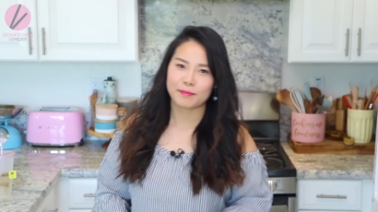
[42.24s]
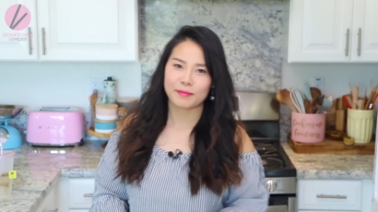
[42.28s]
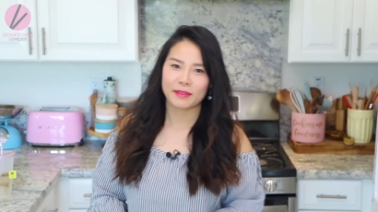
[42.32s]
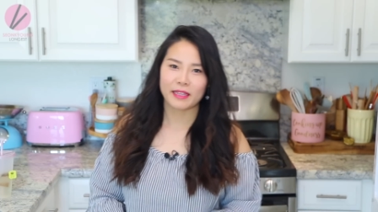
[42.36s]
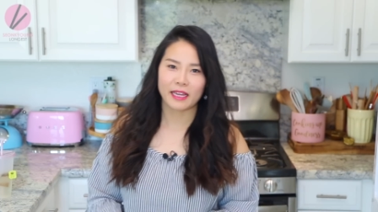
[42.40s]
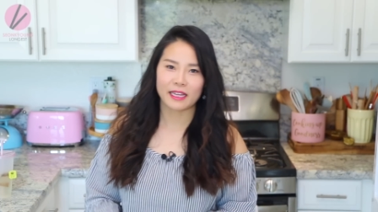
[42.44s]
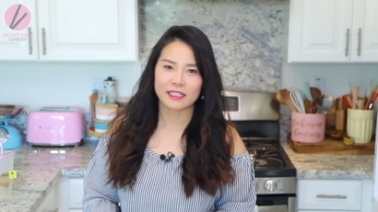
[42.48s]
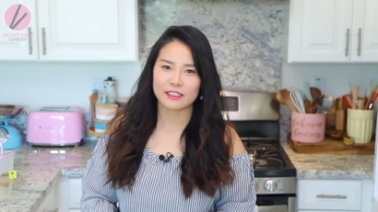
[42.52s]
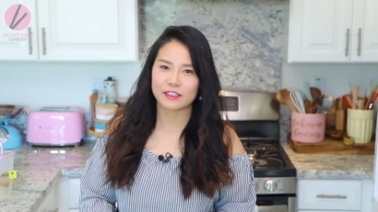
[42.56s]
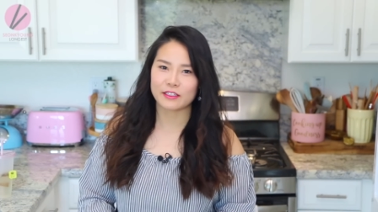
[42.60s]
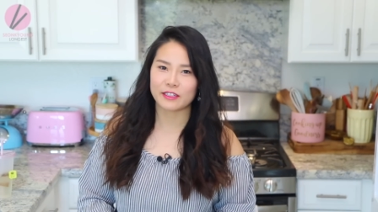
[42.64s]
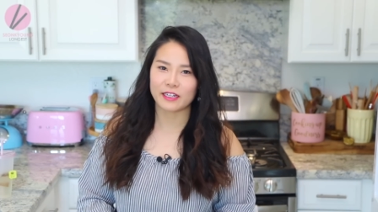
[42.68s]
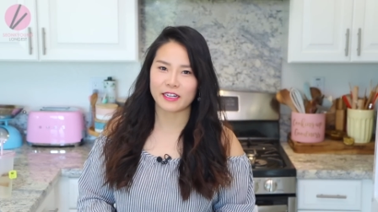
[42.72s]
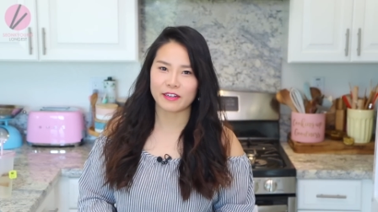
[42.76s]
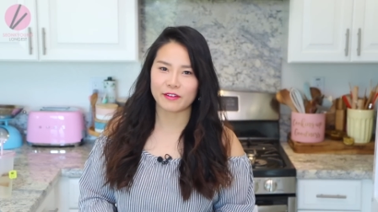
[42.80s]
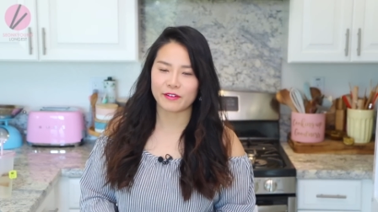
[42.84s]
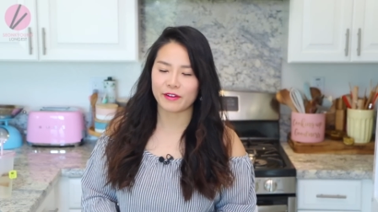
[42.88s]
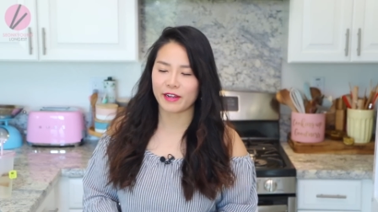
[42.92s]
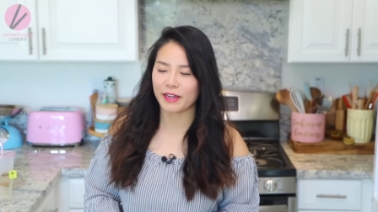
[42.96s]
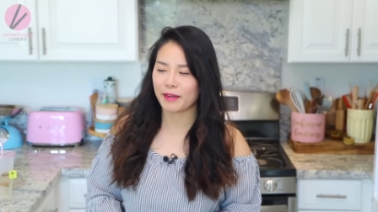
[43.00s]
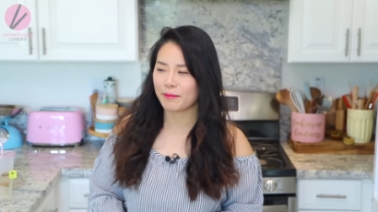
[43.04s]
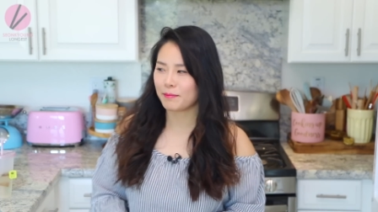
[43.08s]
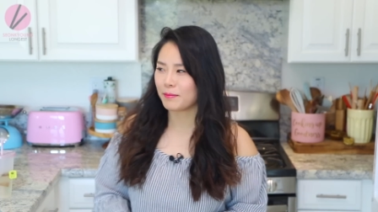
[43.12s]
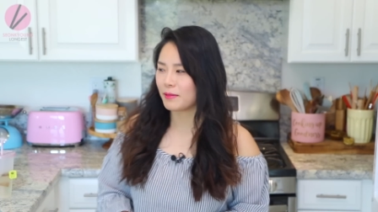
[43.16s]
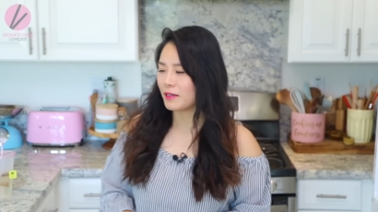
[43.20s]
Not good at
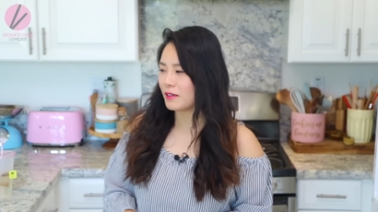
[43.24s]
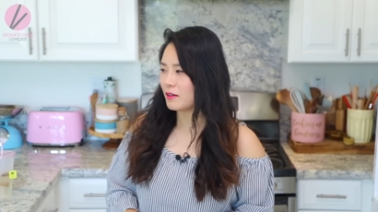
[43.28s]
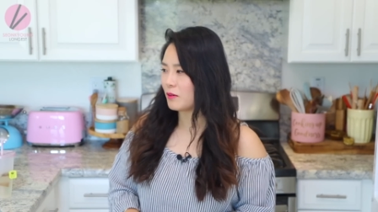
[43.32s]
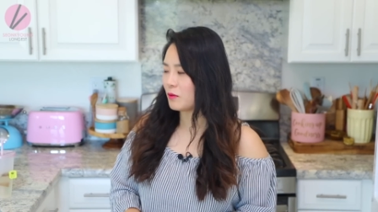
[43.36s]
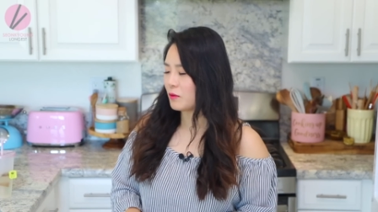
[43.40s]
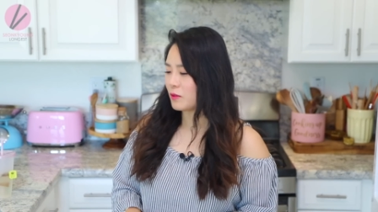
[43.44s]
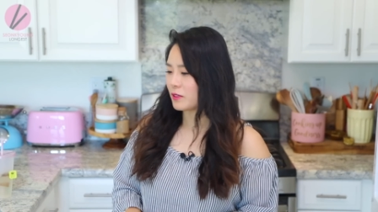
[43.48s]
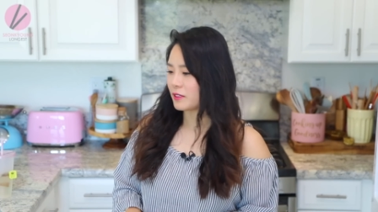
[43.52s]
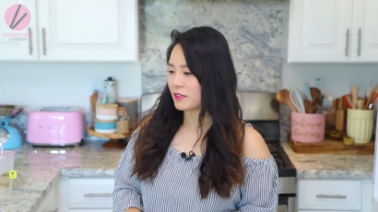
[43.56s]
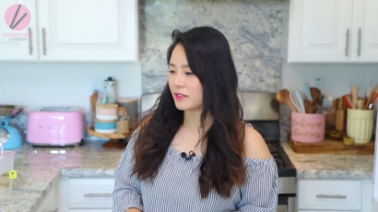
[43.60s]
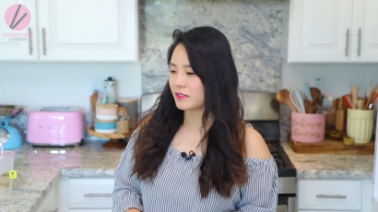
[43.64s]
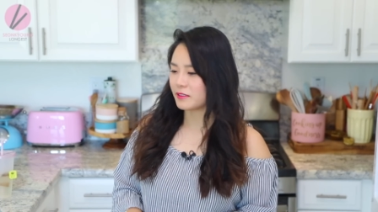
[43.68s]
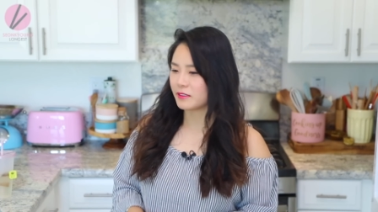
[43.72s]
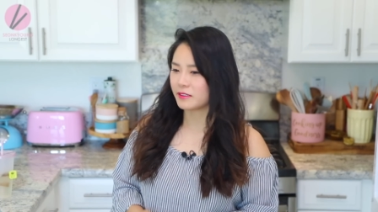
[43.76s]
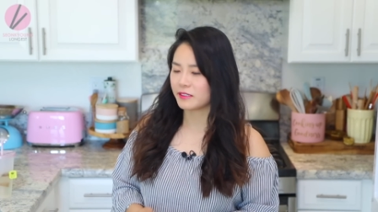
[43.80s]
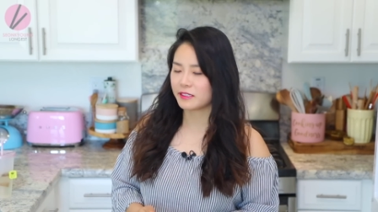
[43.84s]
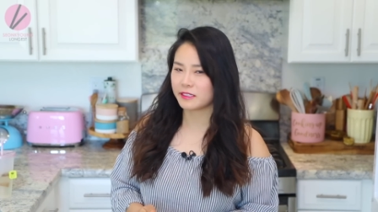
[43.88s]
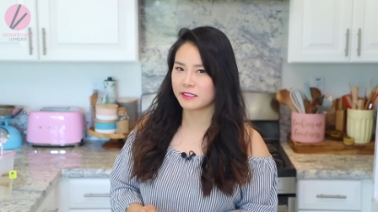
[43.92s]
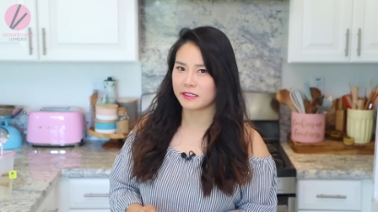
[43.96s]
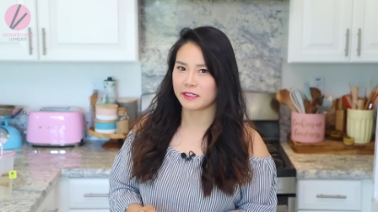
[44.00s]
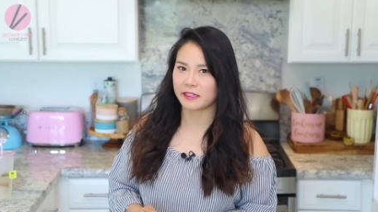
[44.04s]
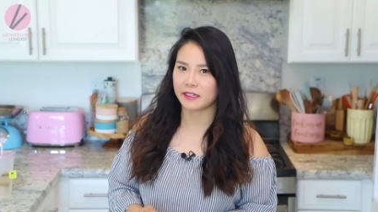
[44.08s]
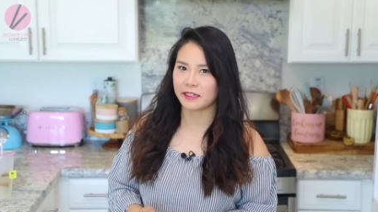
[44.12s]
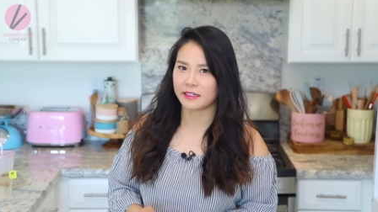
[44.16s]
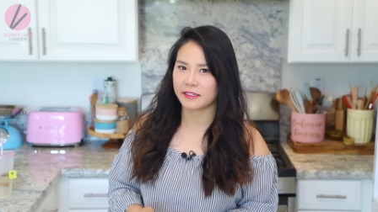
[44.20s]
rap or
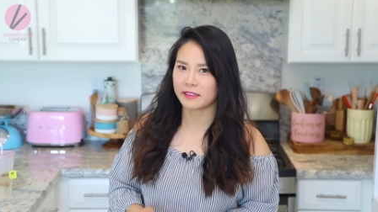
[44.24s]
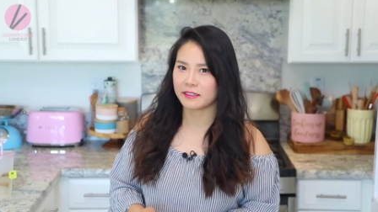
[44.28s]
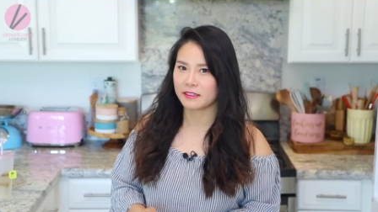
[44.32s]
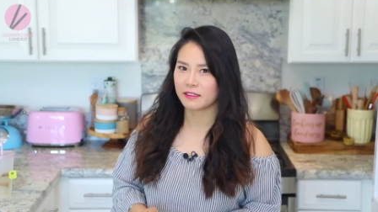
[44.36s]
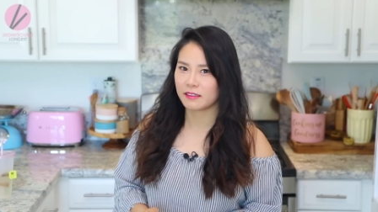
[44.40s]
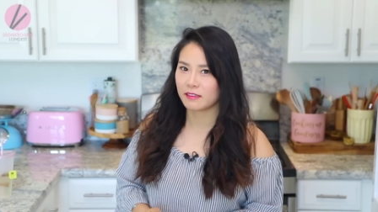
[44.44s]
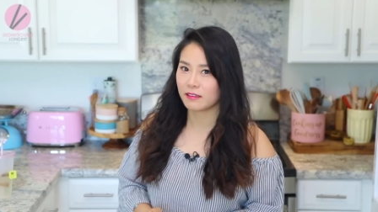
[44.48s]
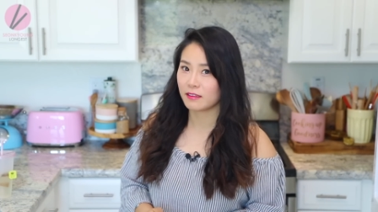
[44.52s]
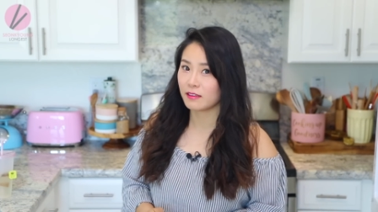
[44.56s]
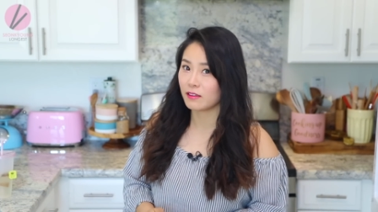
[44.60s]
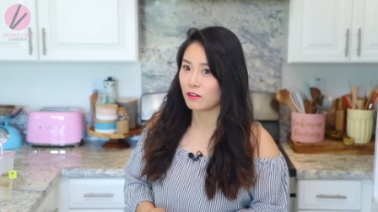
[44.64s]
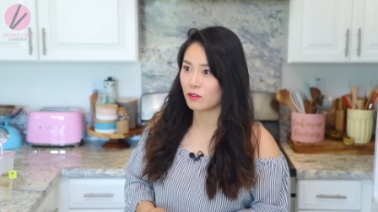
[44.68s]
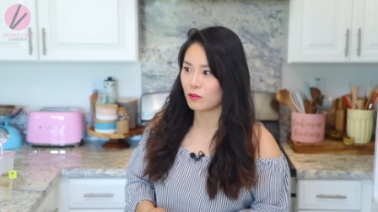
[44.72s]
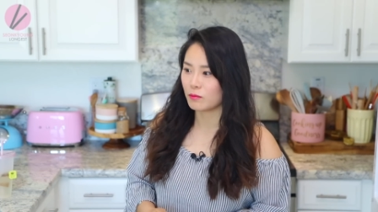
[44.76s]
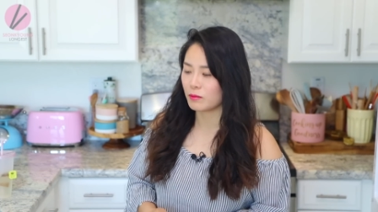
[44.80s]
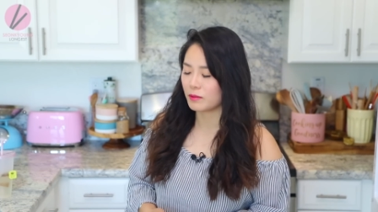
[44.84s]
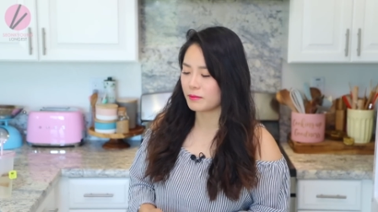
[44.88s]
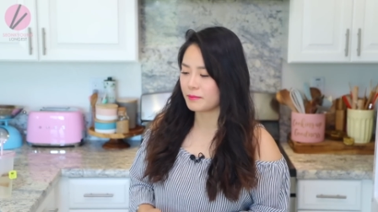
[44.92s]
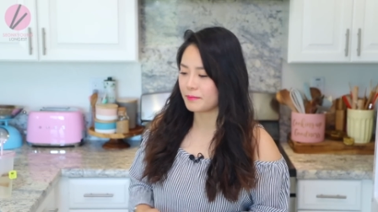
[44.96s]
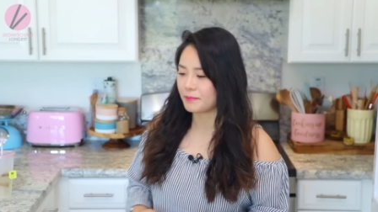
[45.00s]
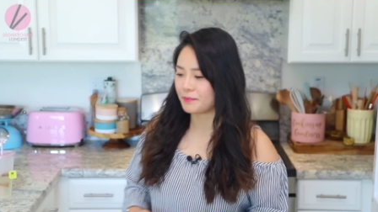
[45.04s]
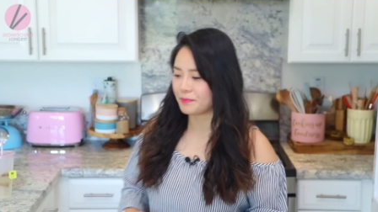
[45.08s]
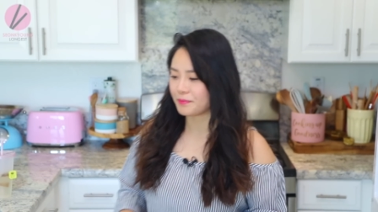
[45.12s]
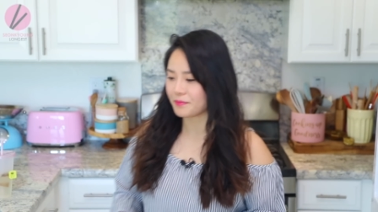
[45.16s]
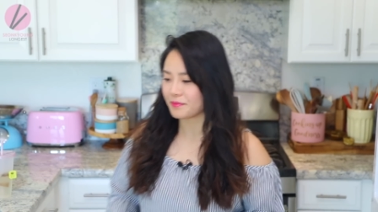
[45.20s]
singing. None of
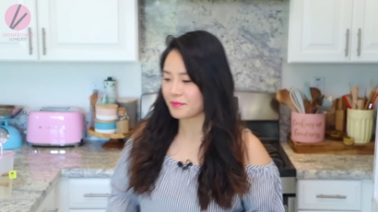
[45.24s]
them.